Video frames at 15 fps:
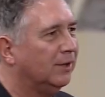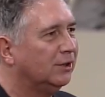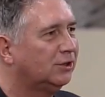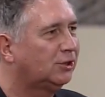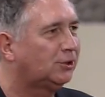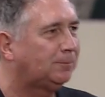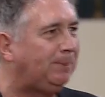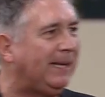the
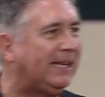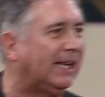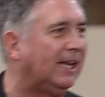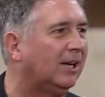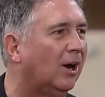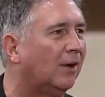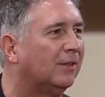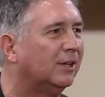
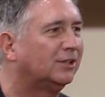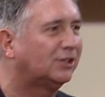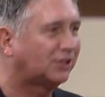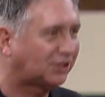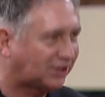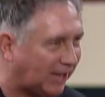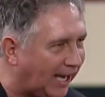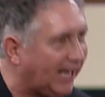speaking or the
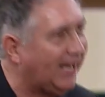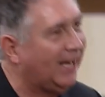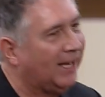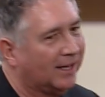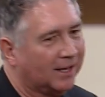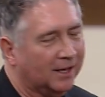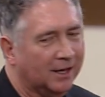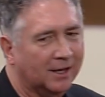
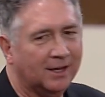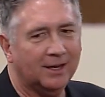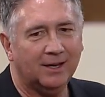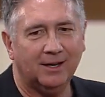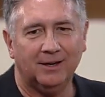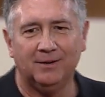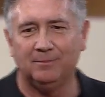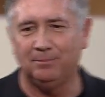saying
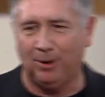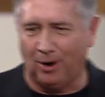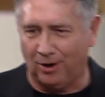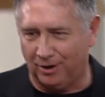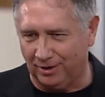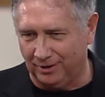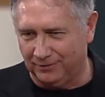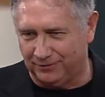
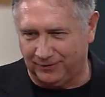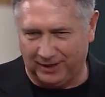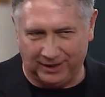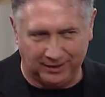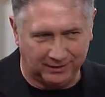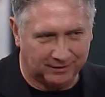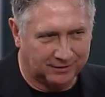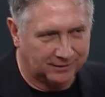part of
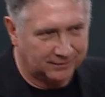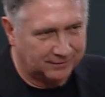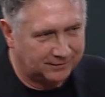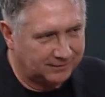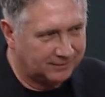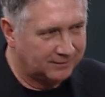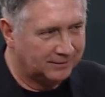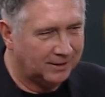faith.
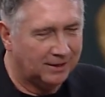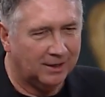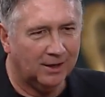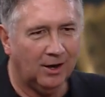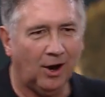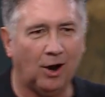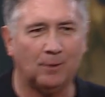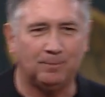
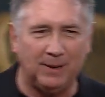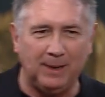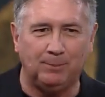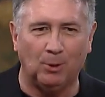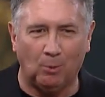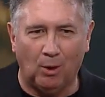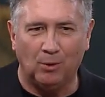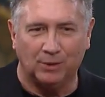Our
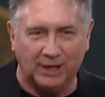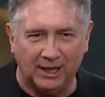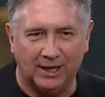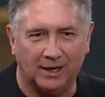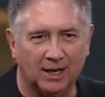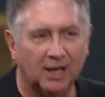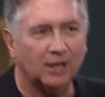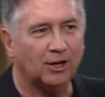people won't get
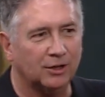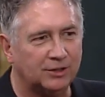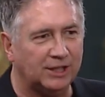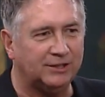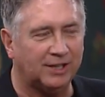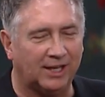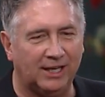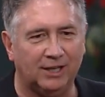it because he
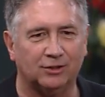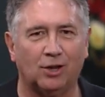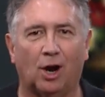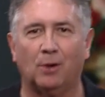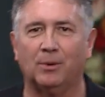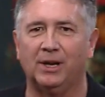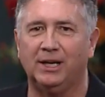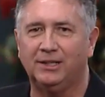said he is
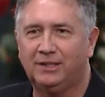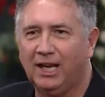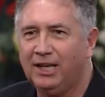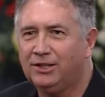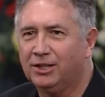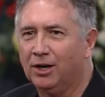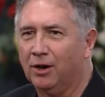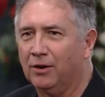already
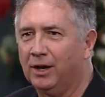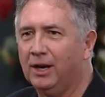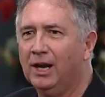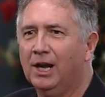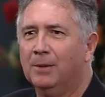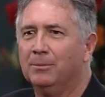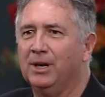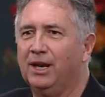teaching on it,
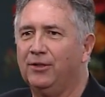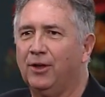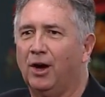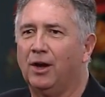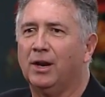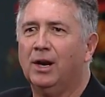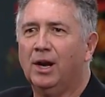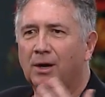but he
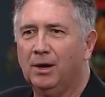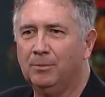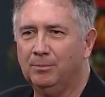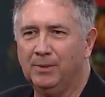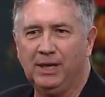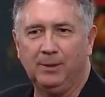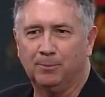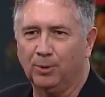thought
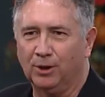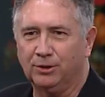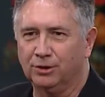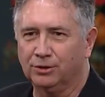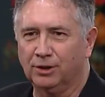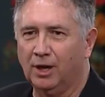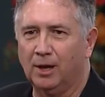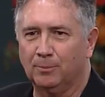many
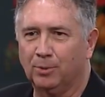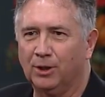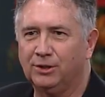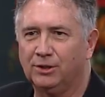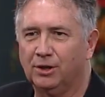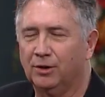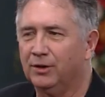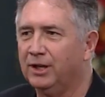preachers are not
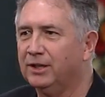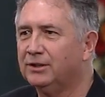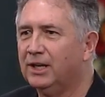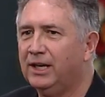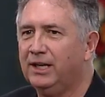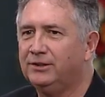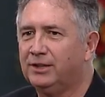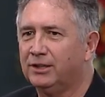preaching on this.
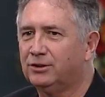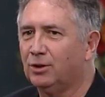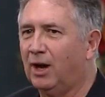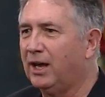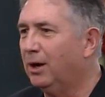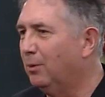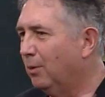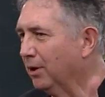He said, So
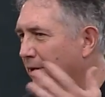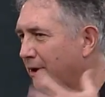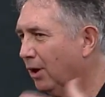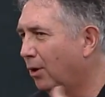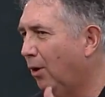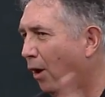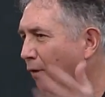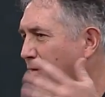I don't want to
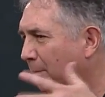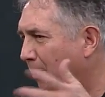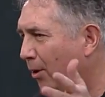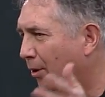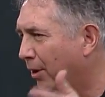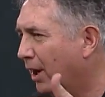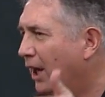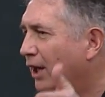go
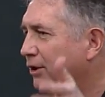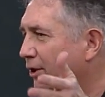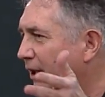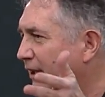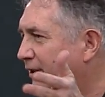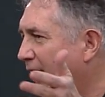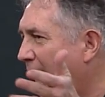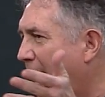overboard. So
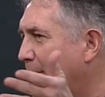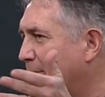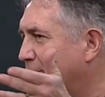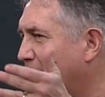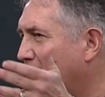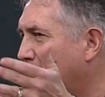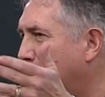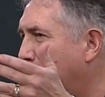he said, I was
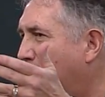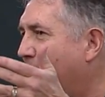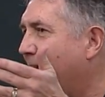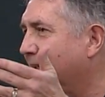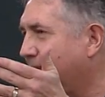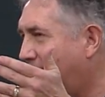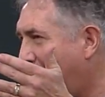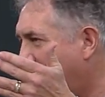going to
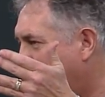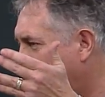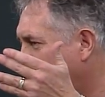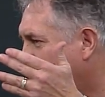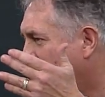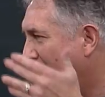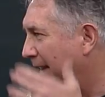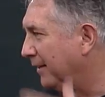back down,
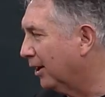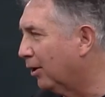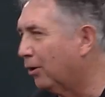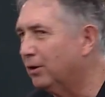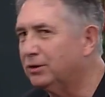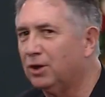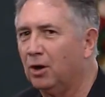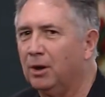and the
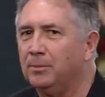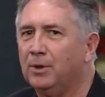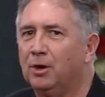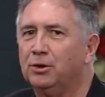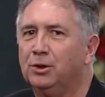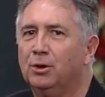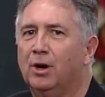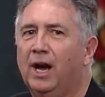Lord told him, No,
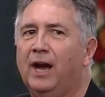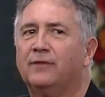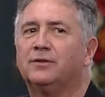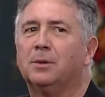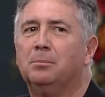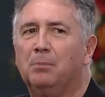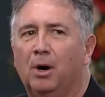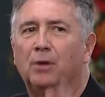you'll have
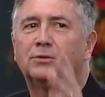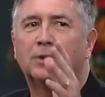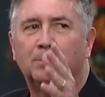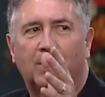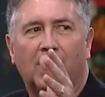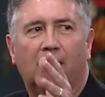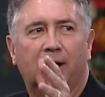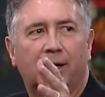to
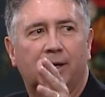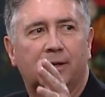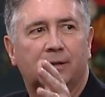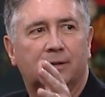multiply it.